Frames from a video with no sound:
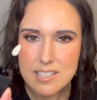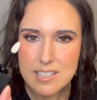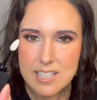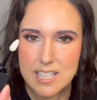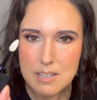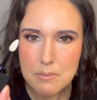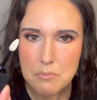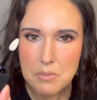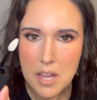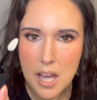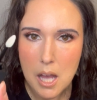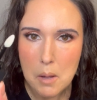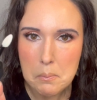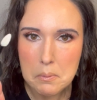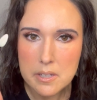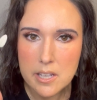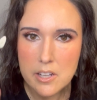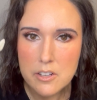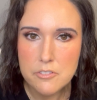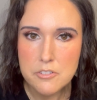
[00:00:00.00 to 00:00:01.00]
keep the
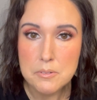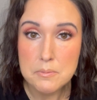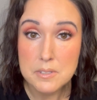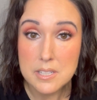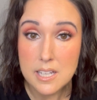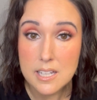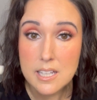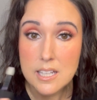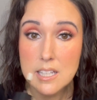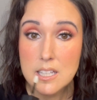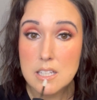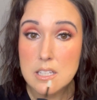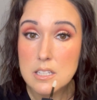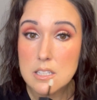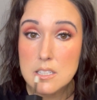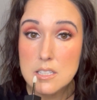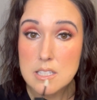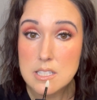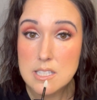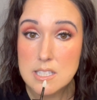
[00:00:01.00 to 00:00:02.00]
applicator from getting
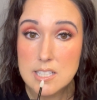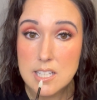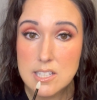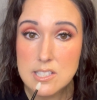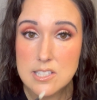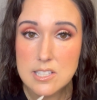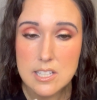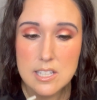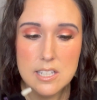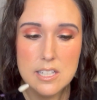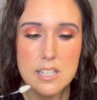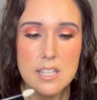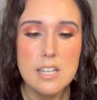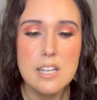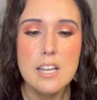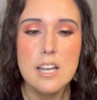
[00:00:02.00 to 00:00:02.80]
tinted,